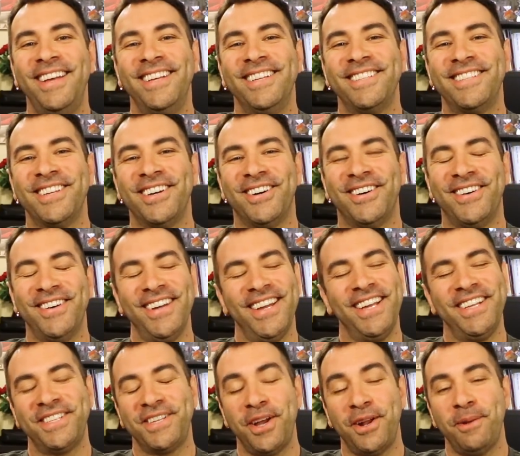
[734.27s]
So
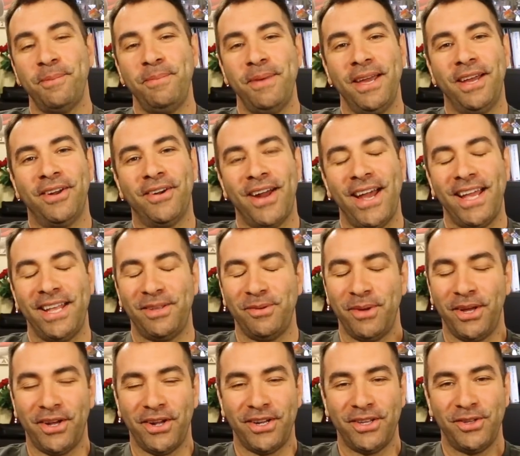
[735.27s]
it's gonna be great.
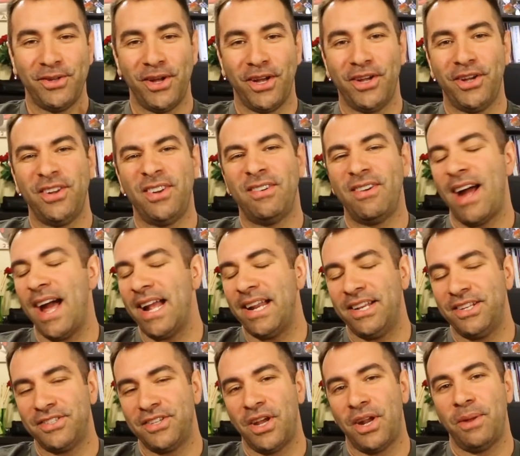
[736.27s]
We're gonna do a good
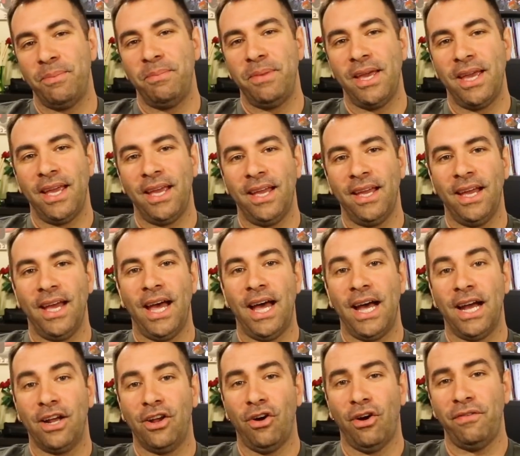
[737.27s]
ride. It's gonna be
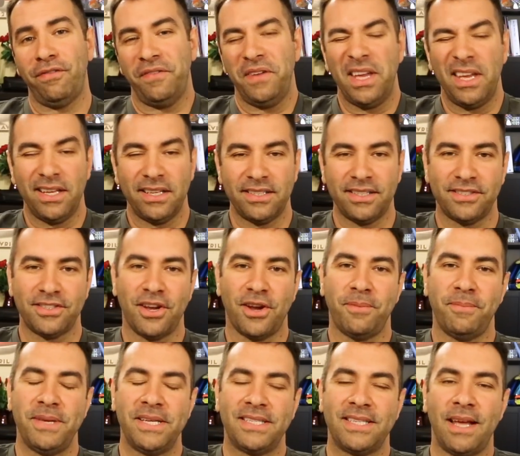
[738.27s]
coffee. There's
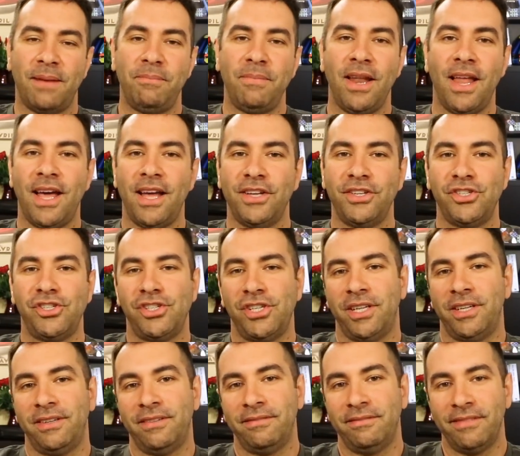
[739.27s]
gonna be some lunch
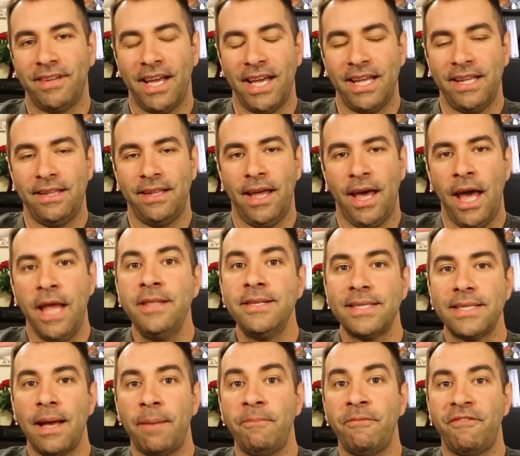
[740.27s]
and
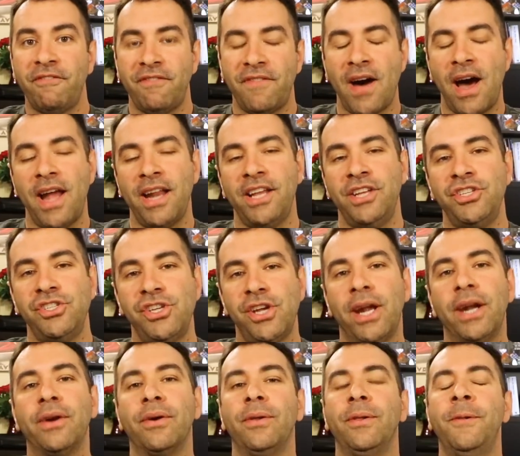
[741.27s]
some fun in
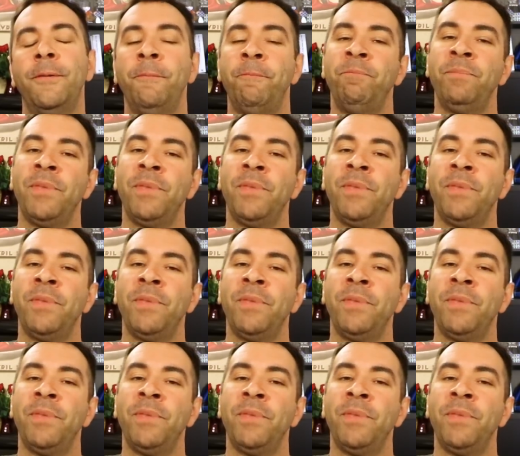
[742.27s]
general.